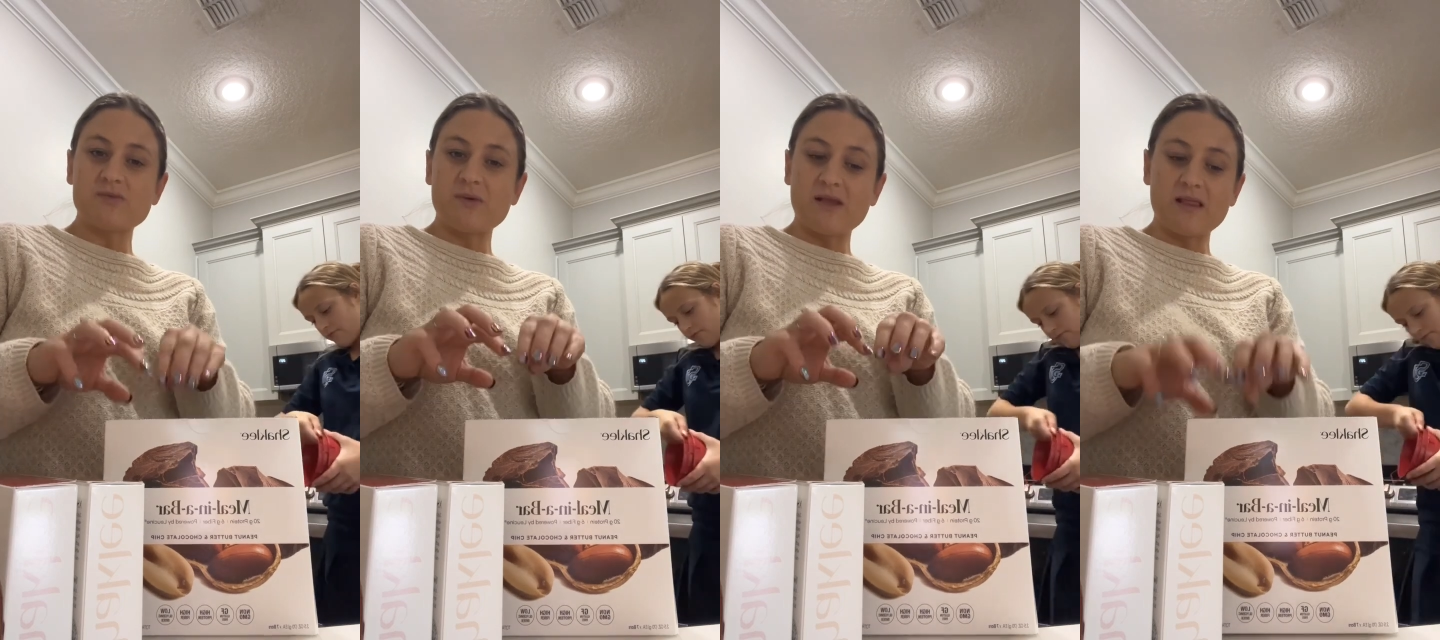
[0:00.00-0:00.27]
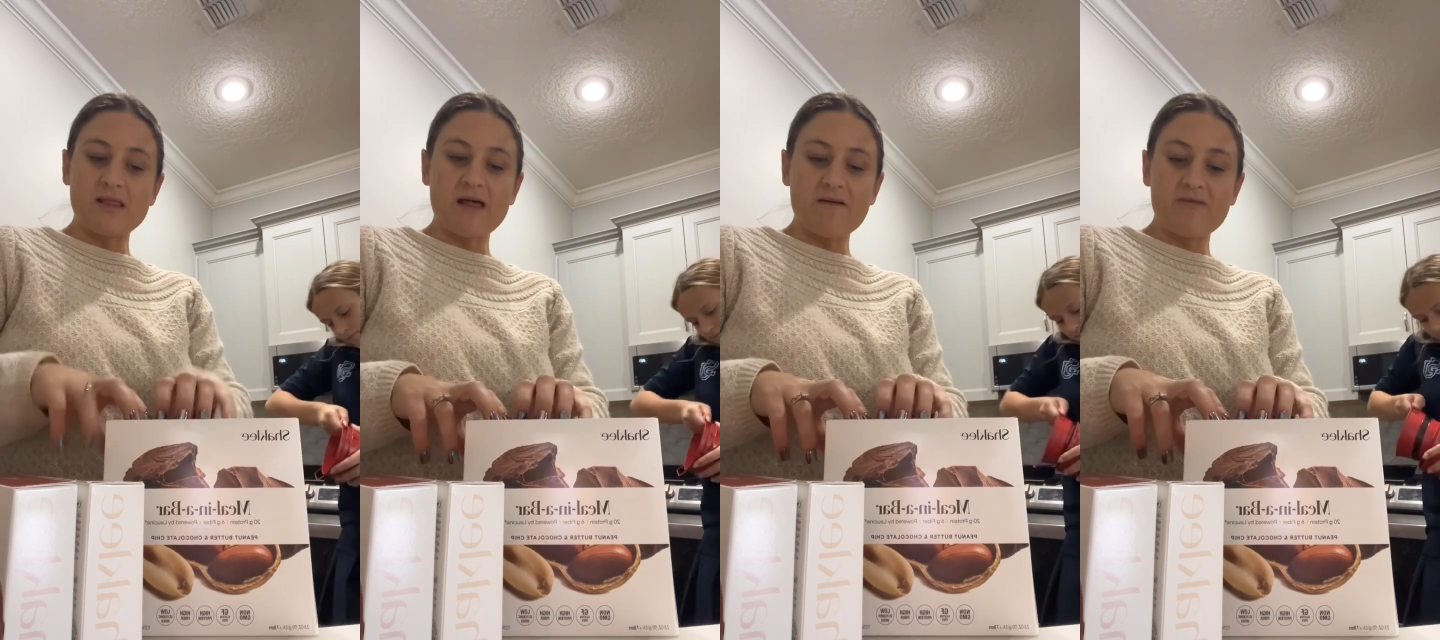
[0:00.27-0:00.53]
We
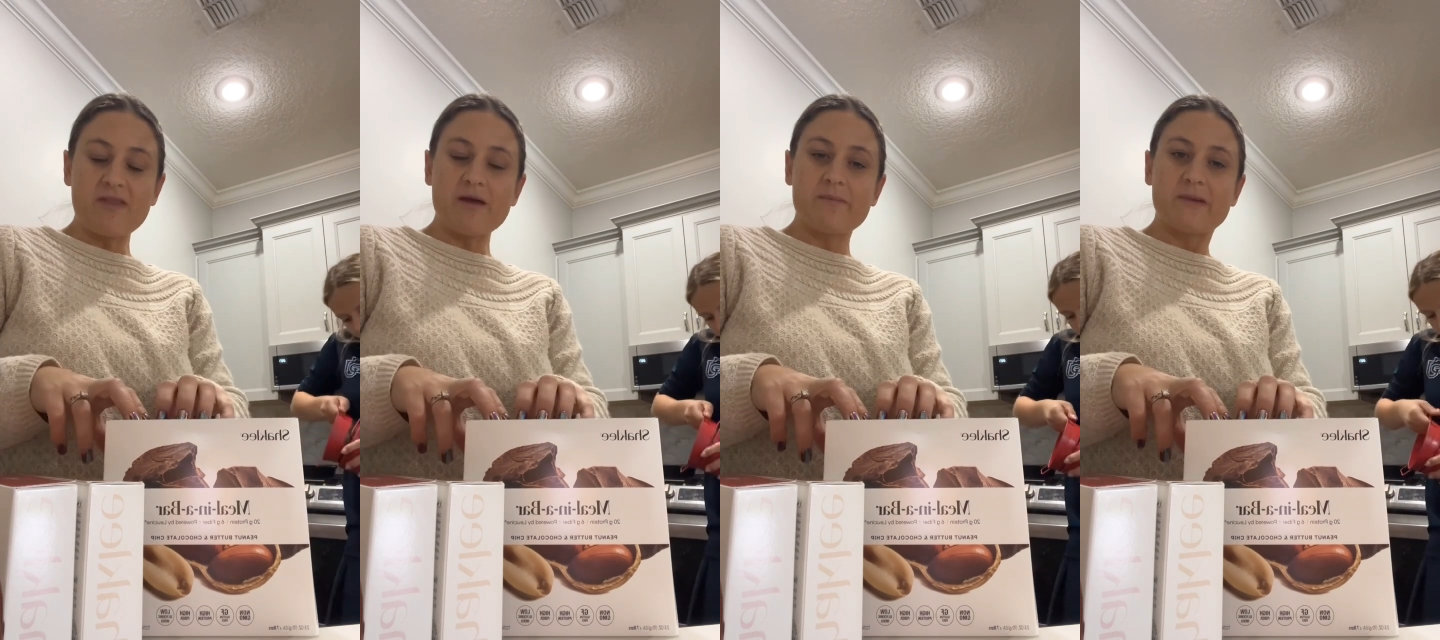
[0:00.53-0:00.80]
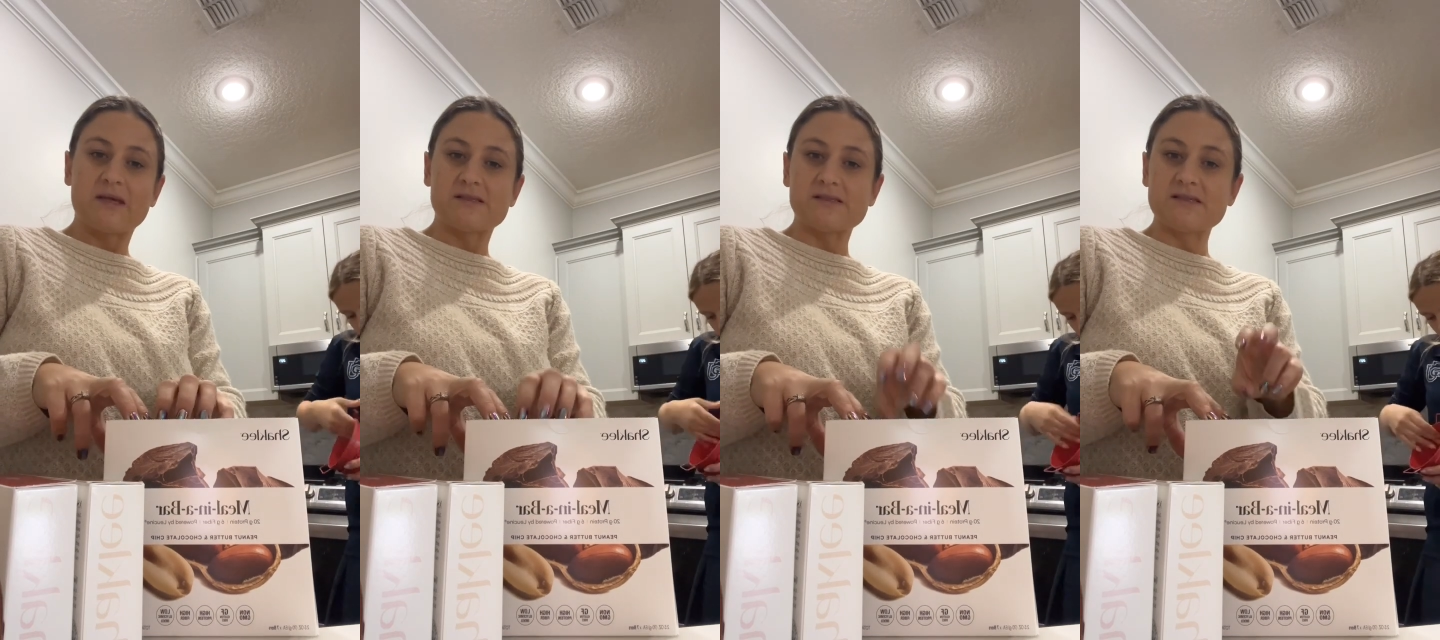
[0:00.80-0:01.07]
love them
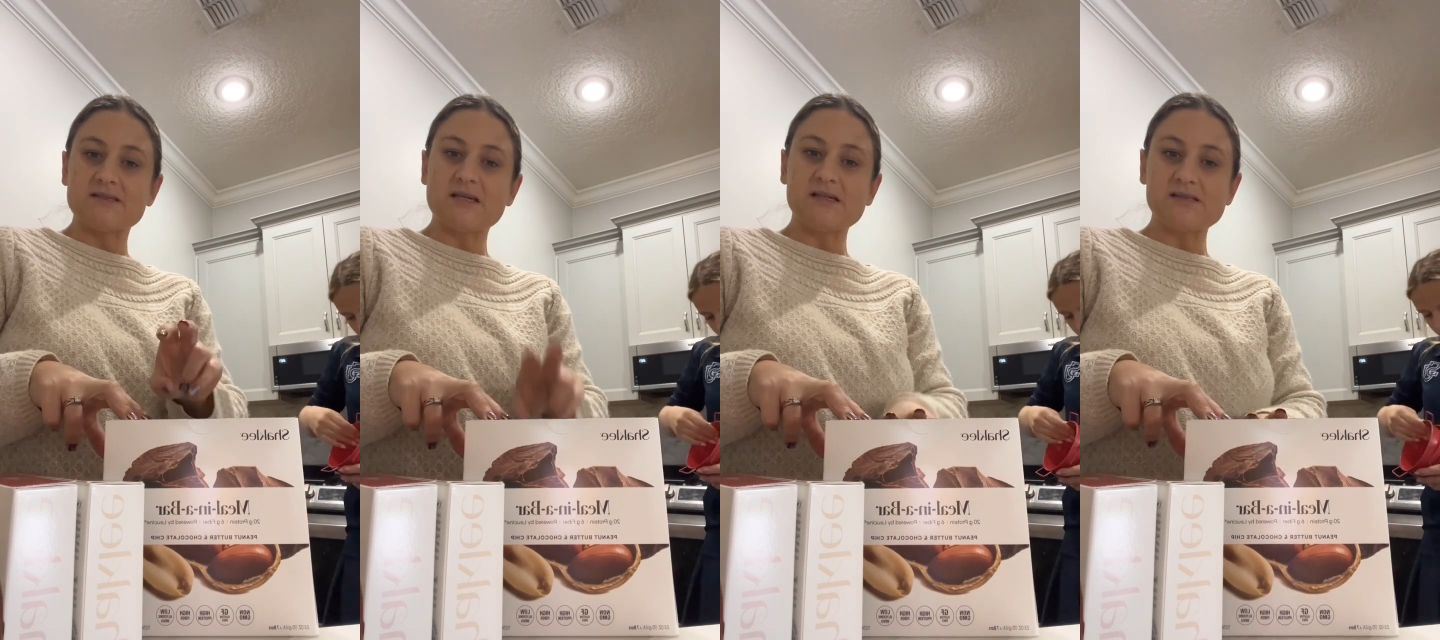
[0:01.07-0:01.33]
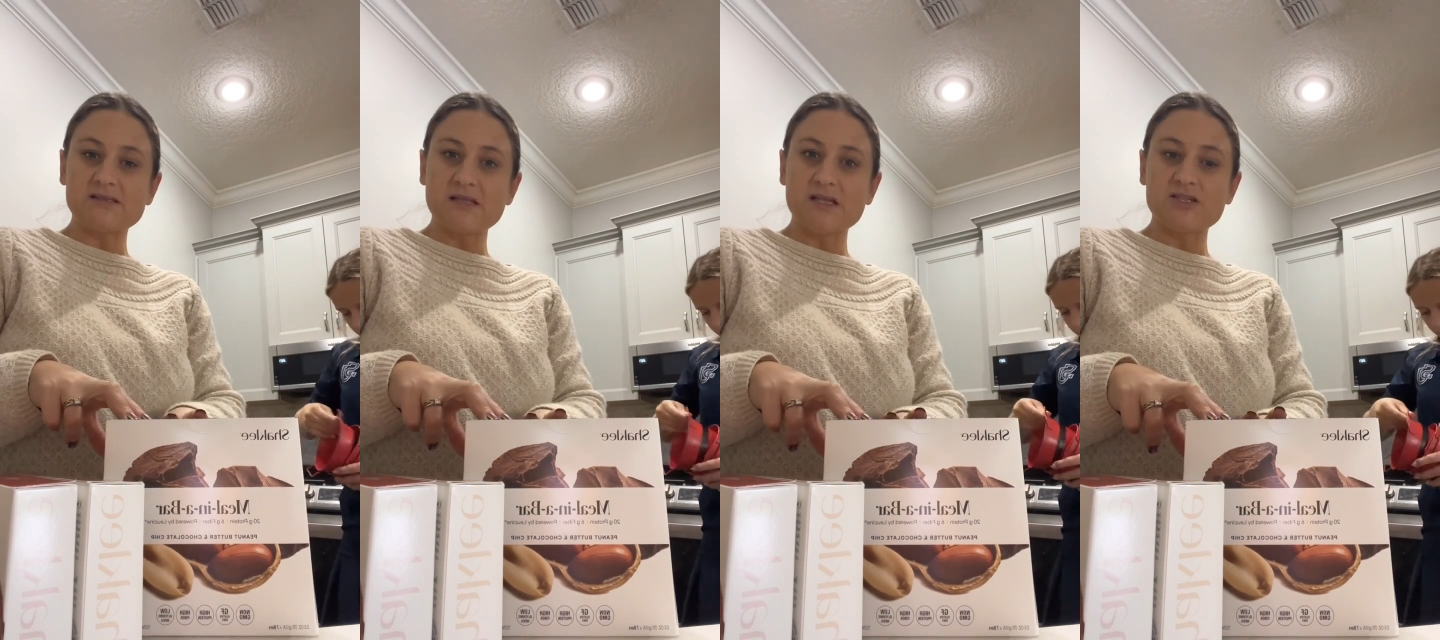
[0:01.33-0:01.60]
because they
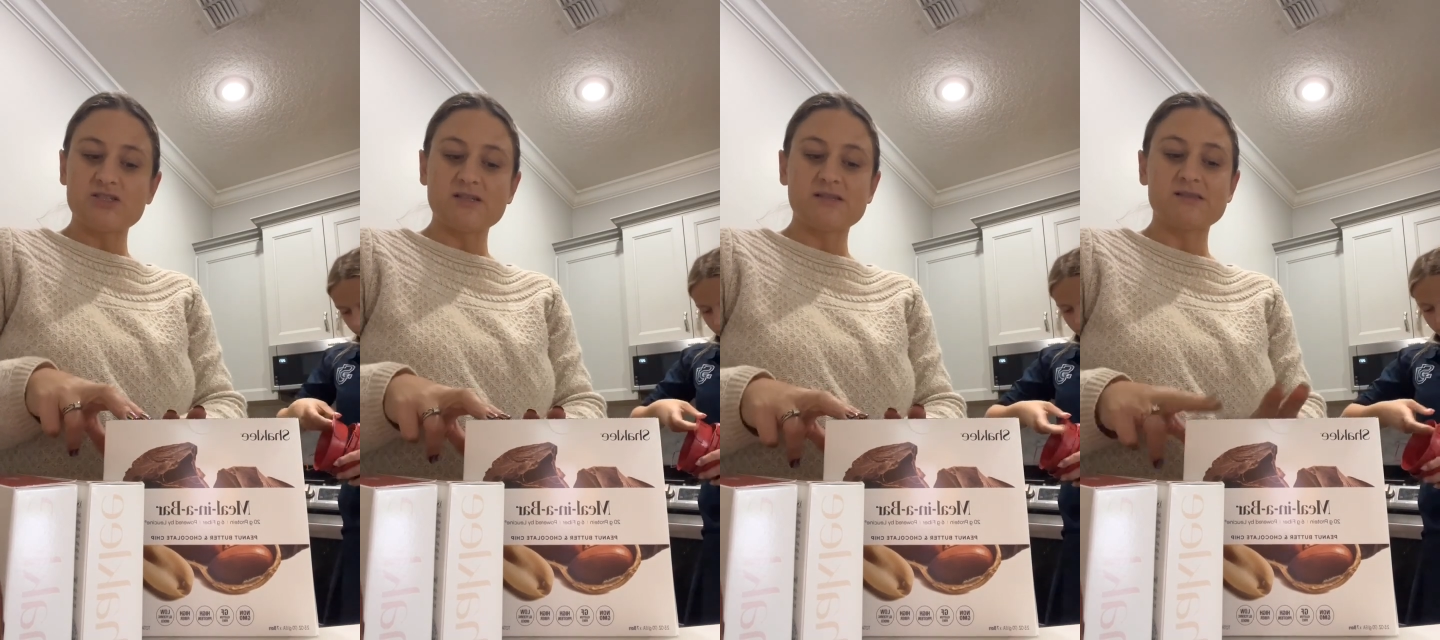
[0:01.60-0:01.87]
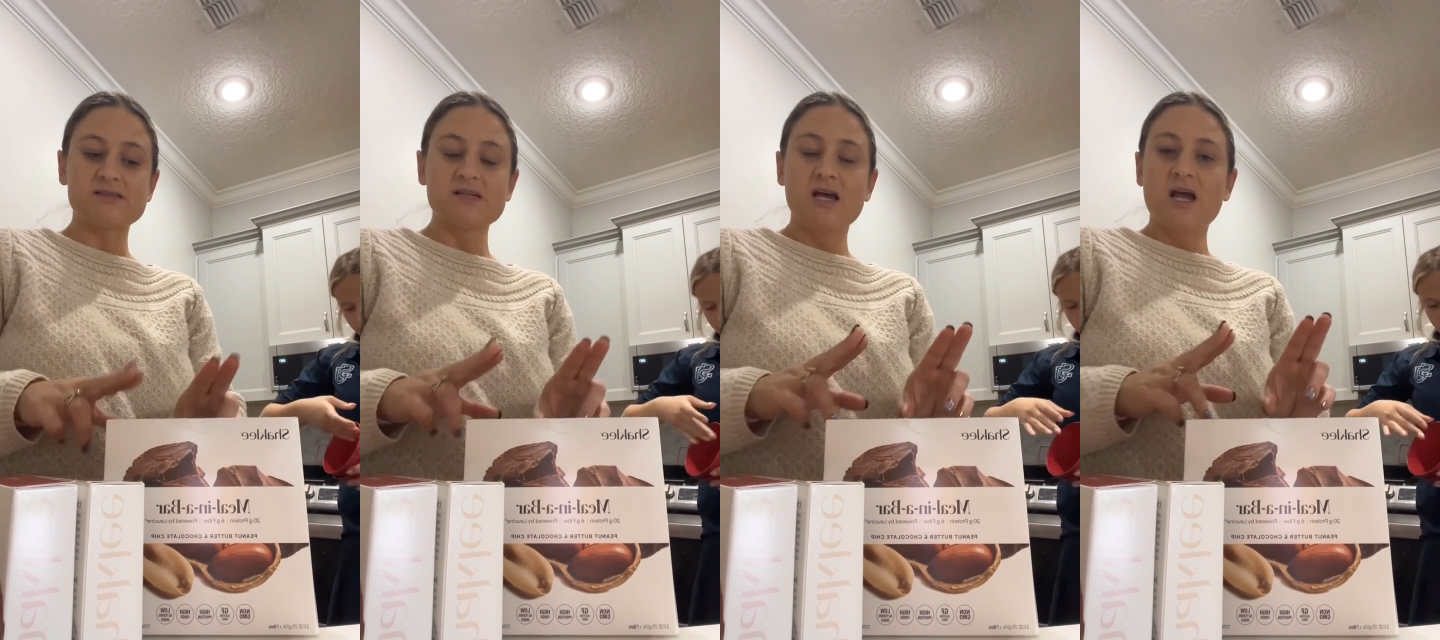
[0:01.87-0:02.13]
taste
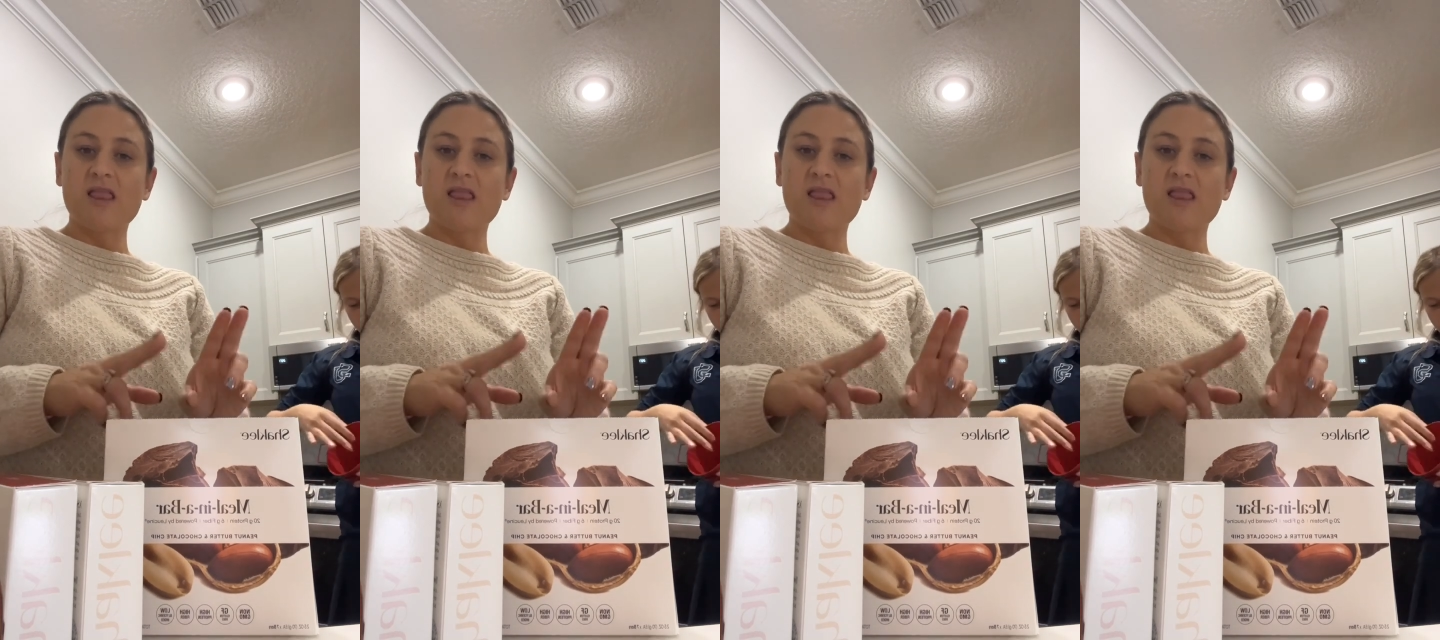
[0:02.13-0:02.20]
delicious.